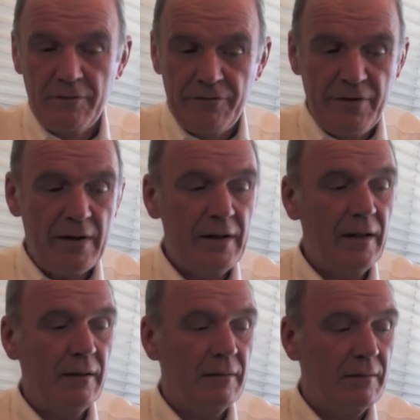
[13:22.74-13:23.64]

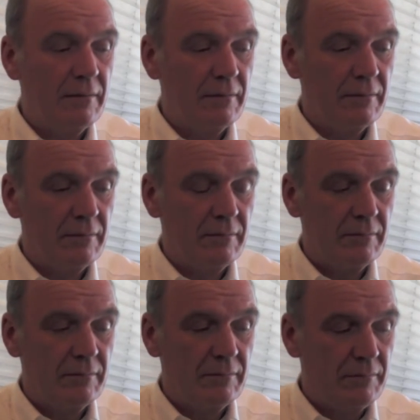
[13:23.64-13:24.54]
very
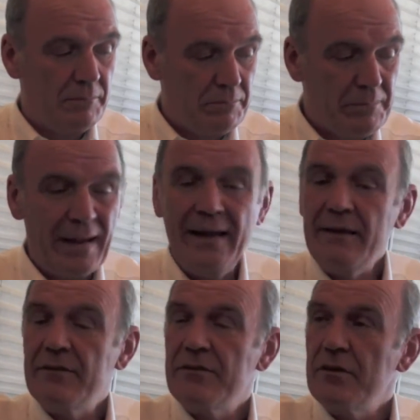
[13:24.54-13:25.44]

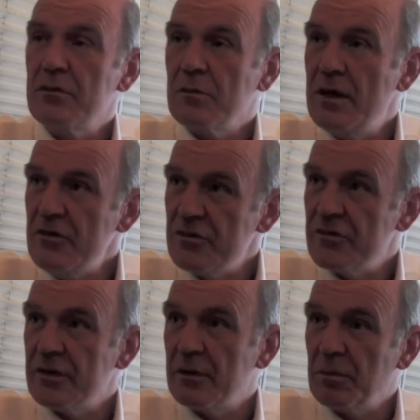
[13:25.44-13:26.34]
bad
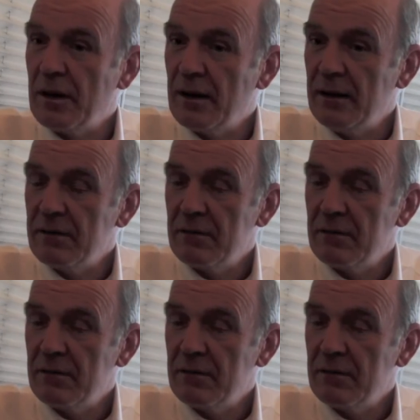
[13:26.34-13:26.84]
situations that we had,